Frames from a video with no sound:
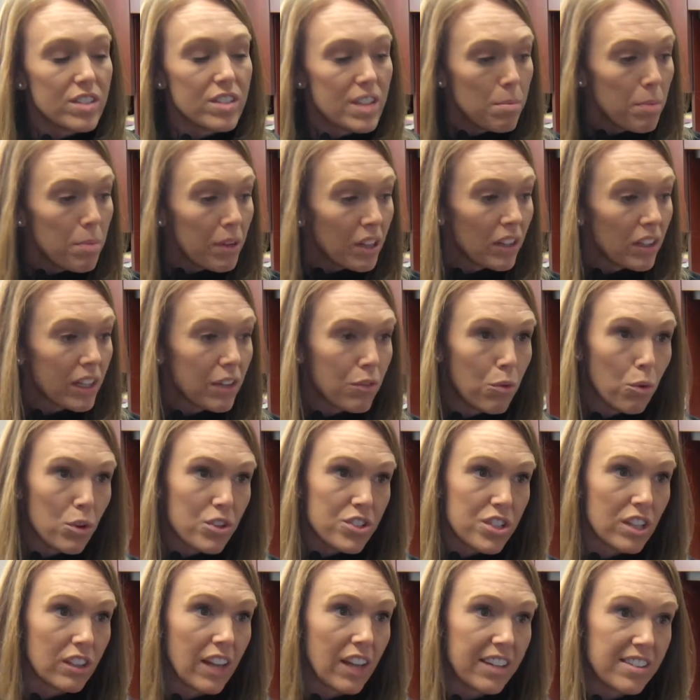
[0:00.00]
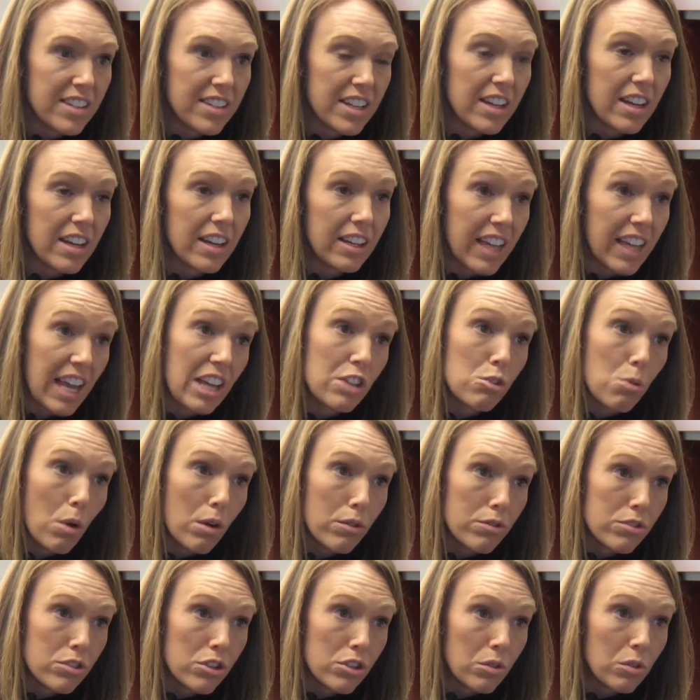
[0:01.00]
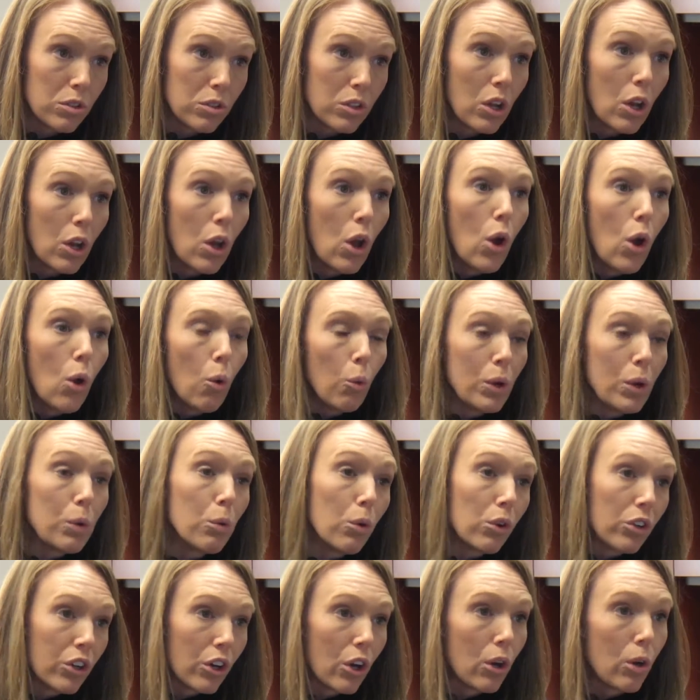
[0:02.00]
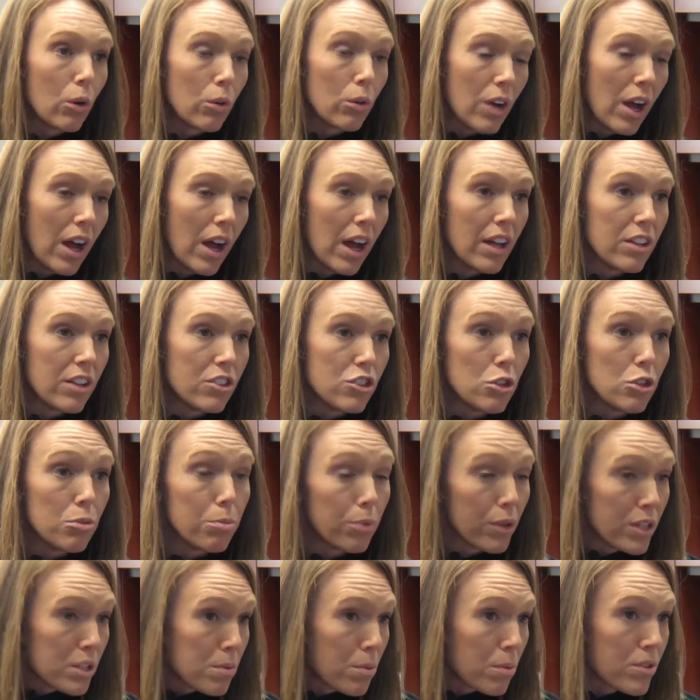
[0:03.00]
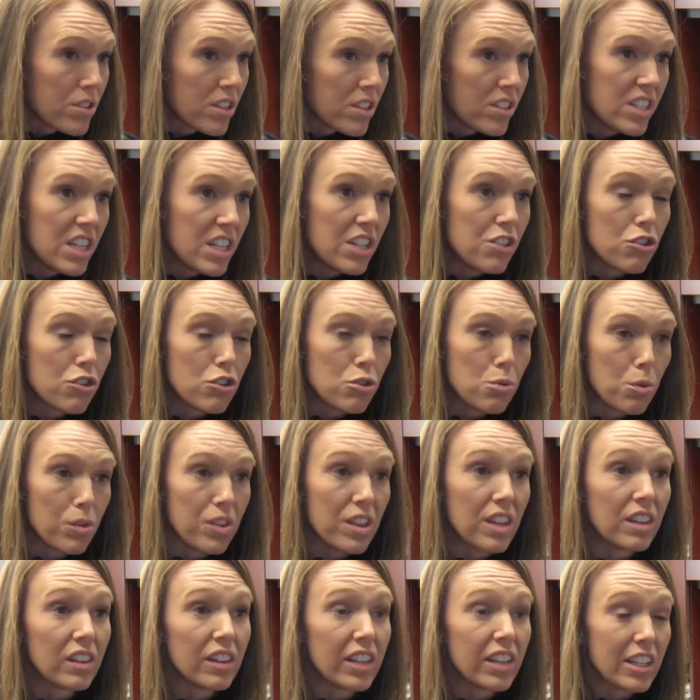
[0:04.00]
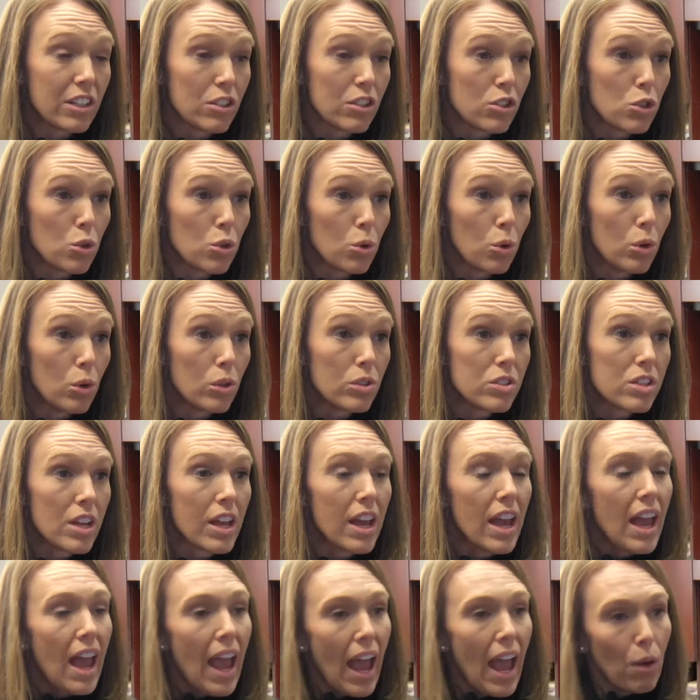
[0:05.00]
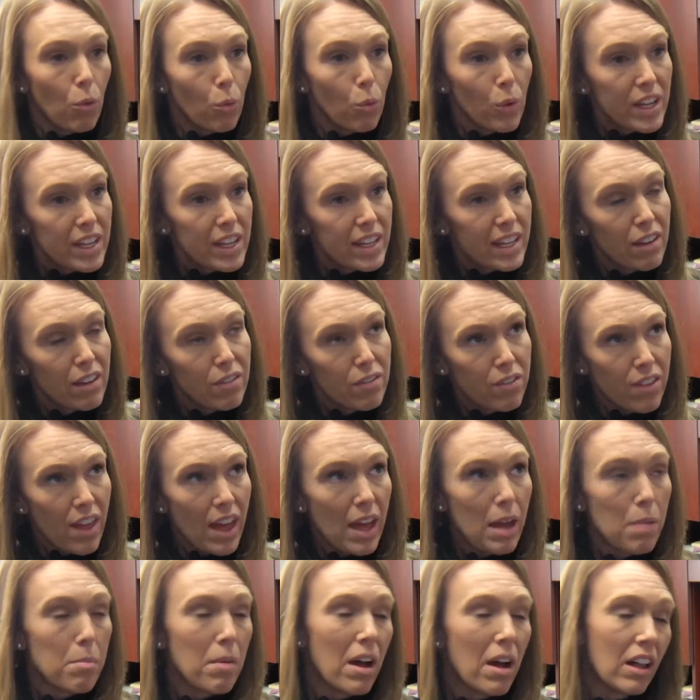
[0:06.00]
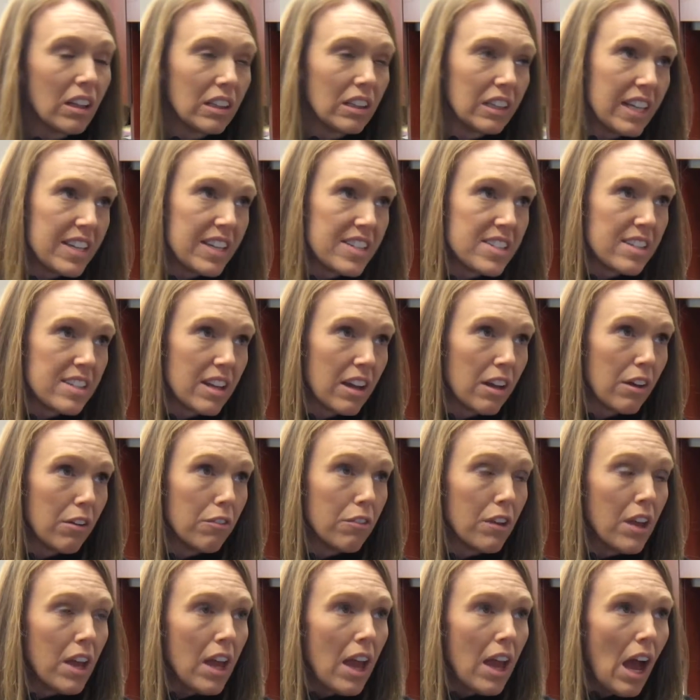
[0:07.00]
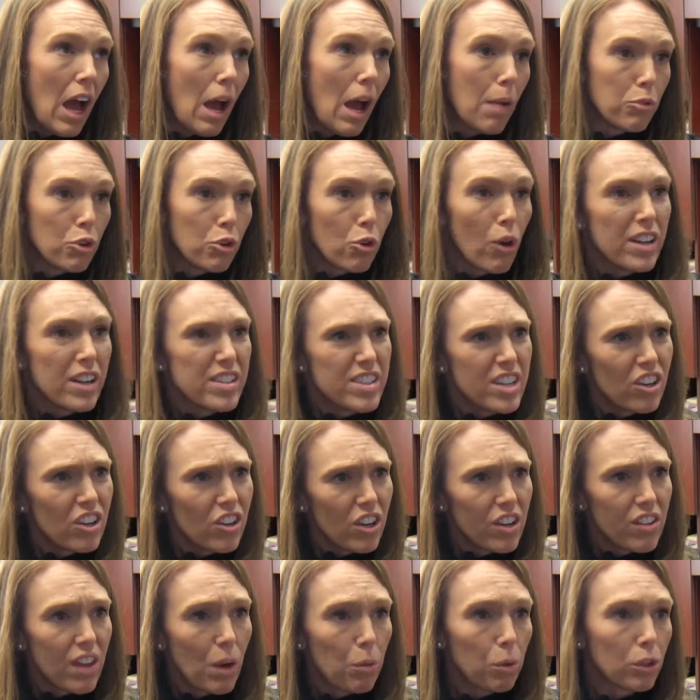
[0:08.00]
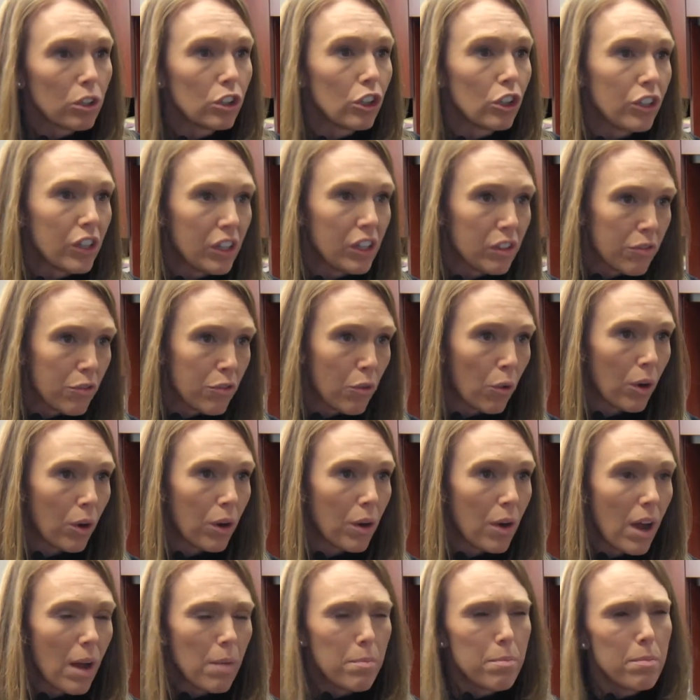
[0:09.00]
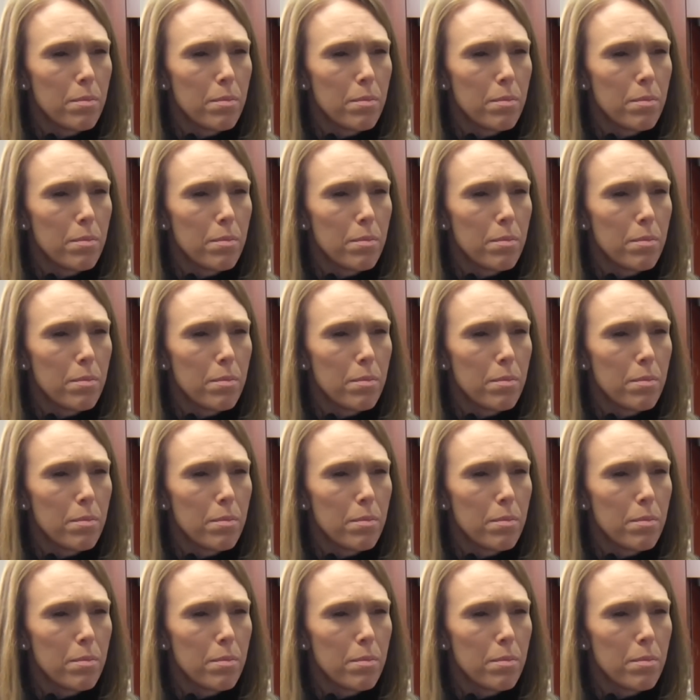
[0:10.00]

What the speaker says: typically, if we're selecting a K-12 student, we will go to principals and teachers within Lincoln schools, and we give them a list of criteria that we're looking for.